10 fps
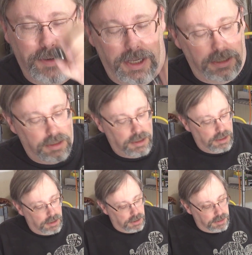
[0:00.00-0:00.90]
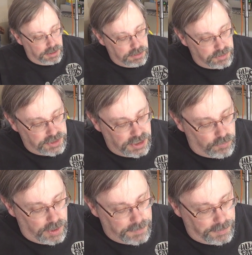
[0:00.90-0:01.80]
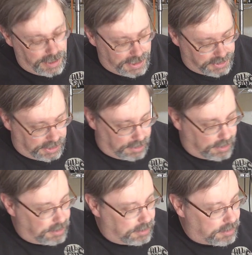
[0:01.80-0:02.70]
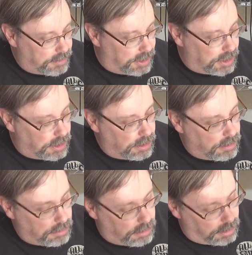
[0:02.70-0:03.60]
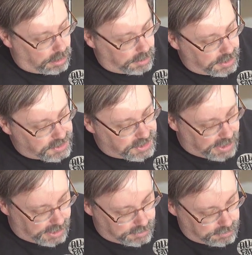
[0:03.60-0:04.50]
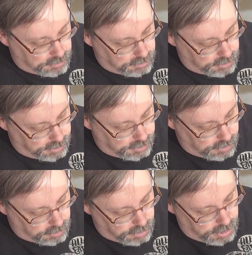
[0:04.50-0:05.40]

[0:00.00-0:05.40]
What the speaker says: but you'll see a white plastic thing inset in here.